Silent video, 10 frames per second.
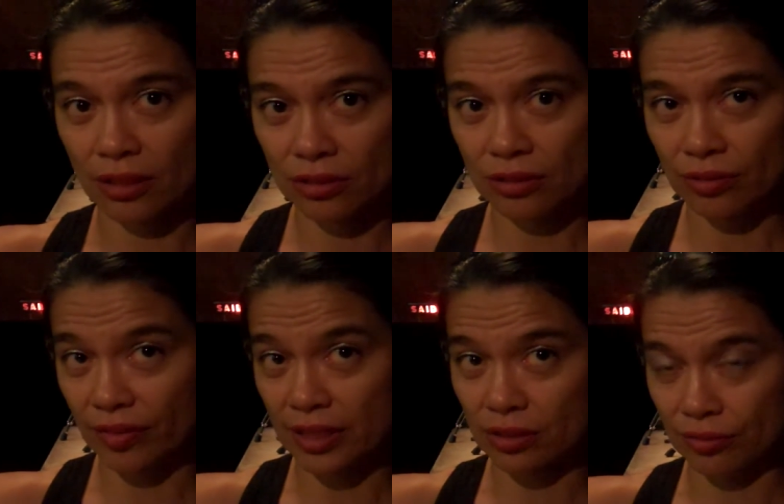on the
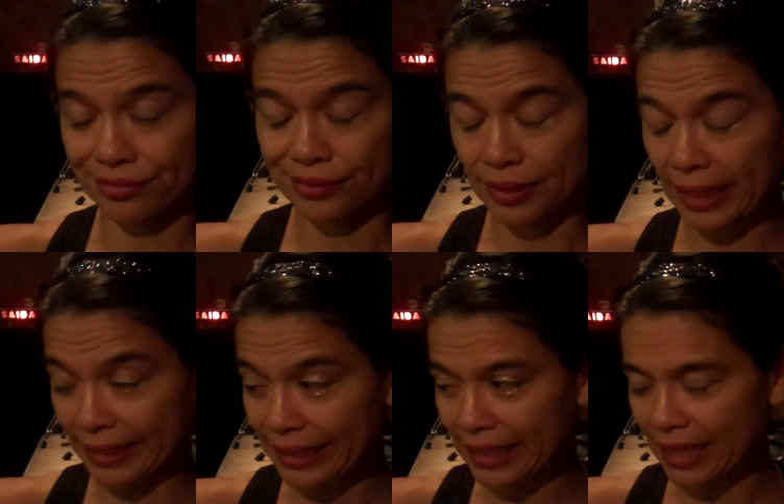fact of
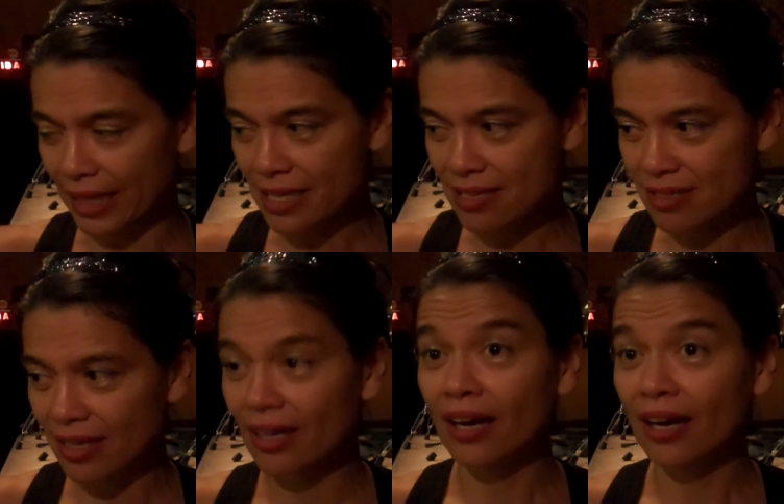handling hands,